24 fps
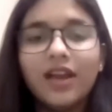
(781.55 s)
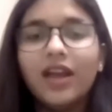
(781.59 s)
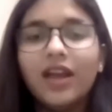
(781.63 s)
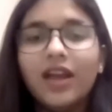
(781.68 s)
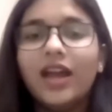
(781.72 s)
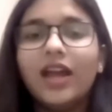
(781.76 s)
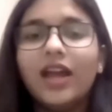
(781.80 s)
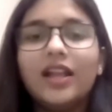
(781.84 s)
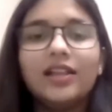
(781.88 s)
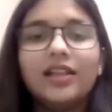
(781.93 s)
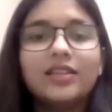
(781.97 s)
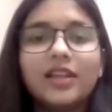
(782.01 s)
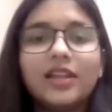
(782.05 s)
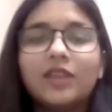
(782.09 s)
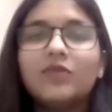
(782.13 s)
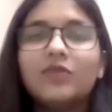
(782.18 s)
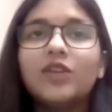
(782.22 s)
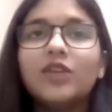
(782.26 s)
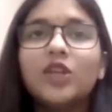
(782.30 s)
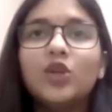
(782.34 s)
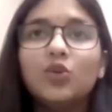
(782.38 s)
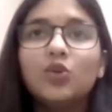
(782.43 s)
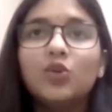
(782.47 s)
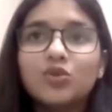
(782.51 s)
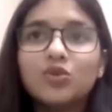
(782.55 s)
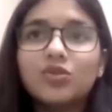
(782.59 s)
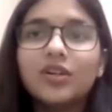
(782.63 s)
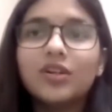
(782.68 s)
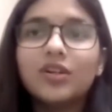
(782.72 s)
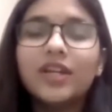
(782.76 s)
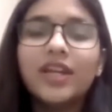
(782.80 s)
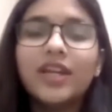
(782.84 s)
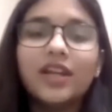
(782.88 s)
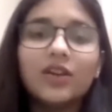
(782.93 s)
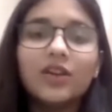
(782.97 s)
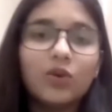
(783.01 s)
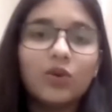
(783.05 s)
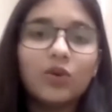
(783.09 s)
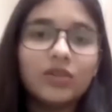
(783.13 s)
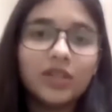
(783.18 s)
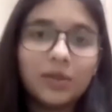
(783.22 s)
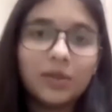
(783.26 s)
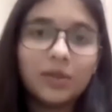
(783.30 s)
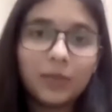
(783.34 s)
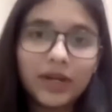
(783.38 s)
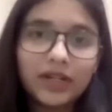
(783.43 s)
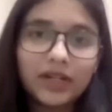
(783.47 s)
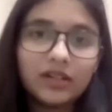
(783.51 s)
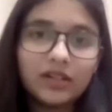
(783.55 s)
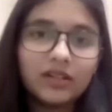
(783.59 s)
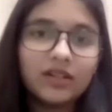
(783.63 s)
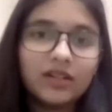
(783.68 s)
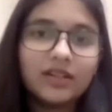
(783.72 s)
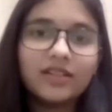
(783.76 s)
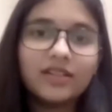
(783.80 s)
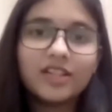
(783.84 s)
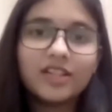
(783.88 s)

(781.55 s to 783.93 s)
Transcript: health, and we usually ignore the mental and the